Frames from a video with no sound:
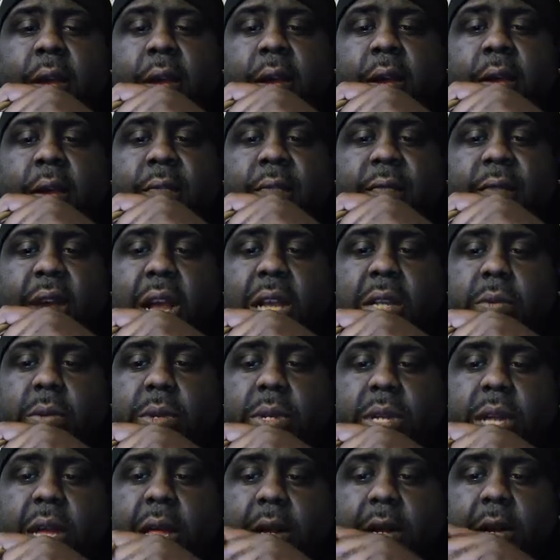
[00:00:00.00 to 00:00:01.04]
Fans were
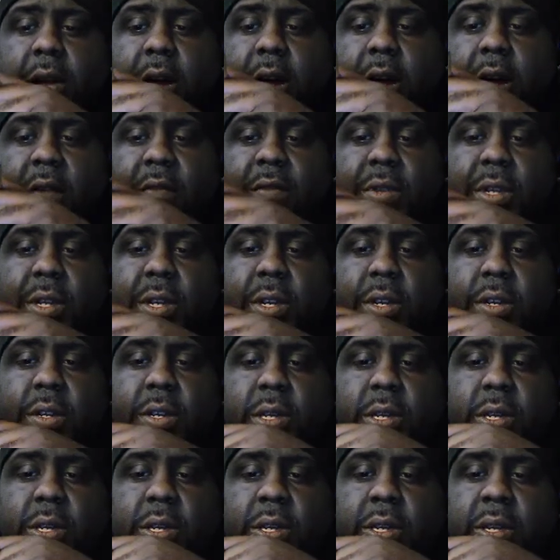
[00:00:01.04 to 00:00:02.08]
telling the officers
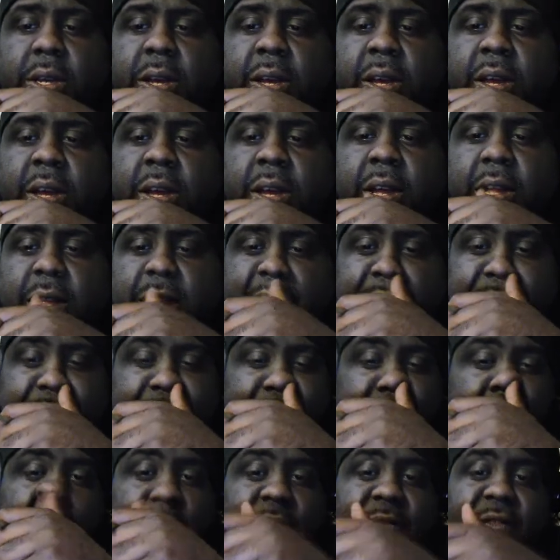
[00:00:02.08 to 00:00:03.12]
that no,
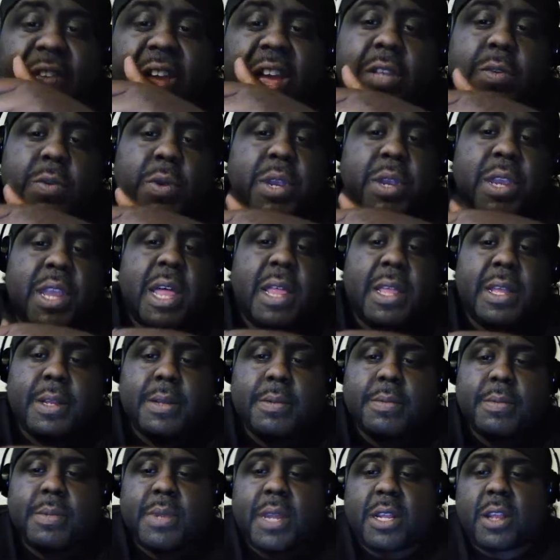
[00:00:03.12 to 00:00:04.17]
the fans were yelling
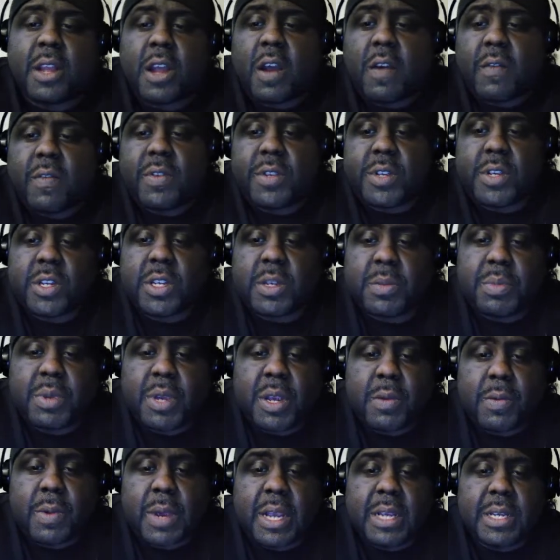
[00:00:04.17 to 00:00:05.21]
that the officers should be
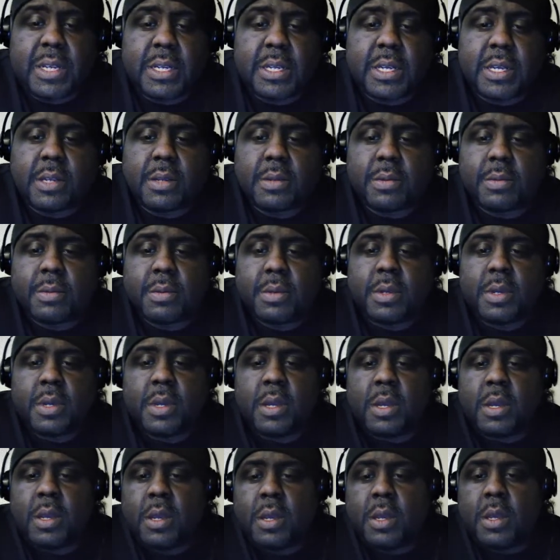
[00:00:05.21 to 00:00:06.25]
arrested.
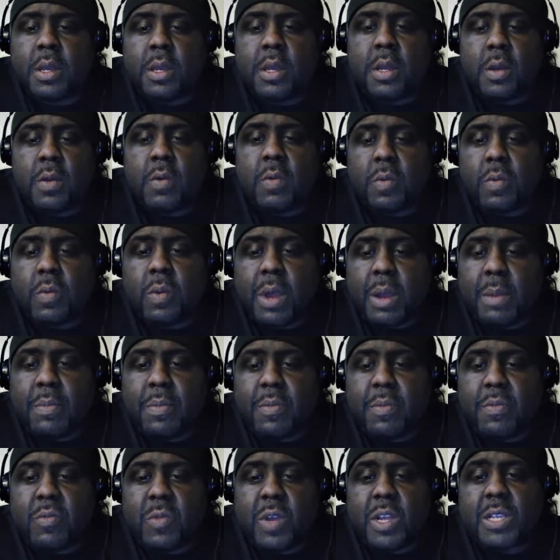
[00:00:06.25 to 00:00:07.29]
When
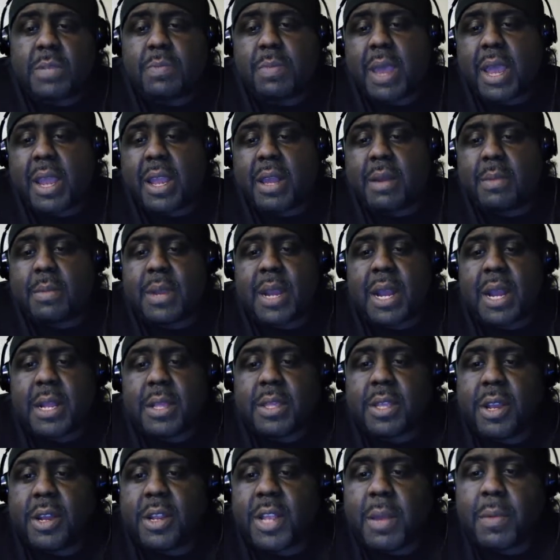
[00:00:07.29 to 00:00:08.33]
once backup got there,
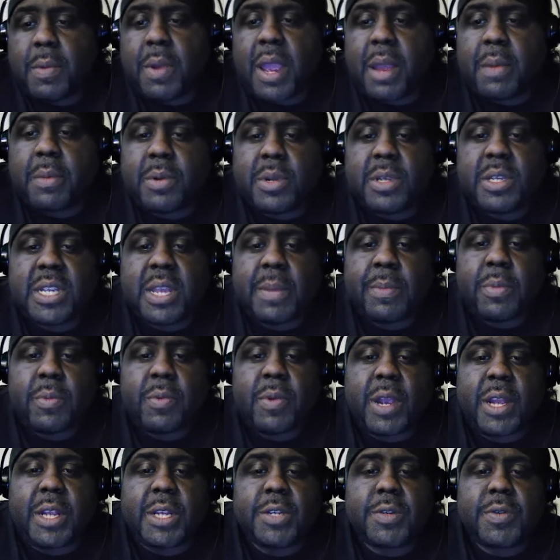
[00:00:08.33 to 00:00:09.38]
they were able to separate
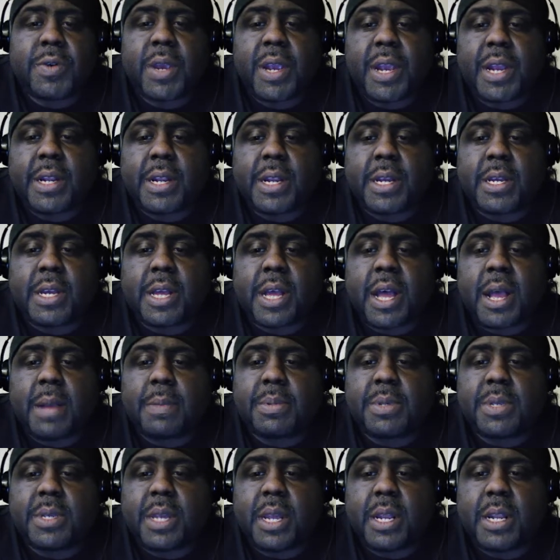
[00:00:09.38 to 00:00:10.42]
Trey and the cops,
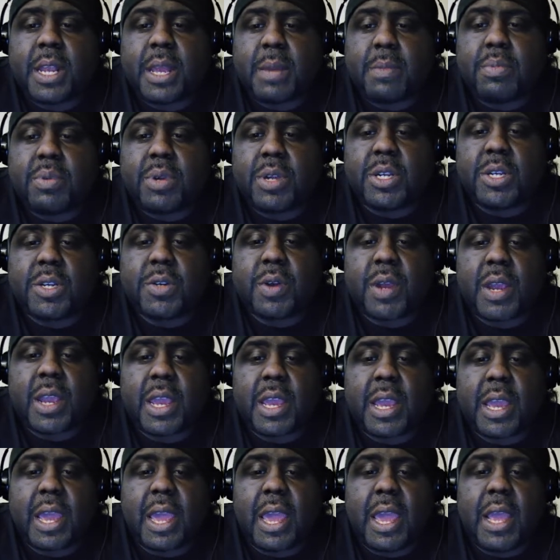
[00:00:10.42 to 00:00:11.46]
and they put Trey in
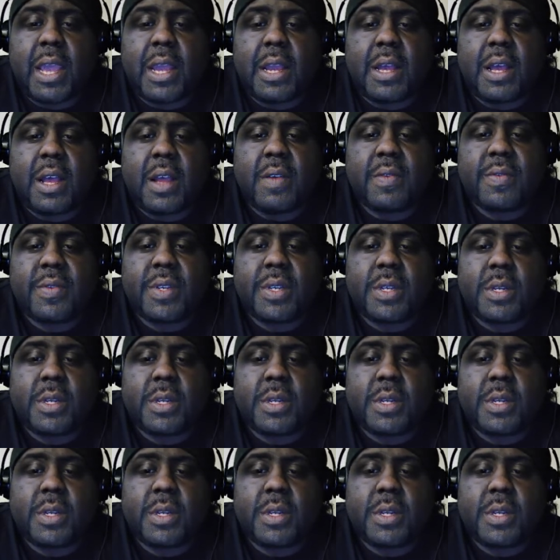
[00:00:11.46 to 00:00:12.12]
handcuffs.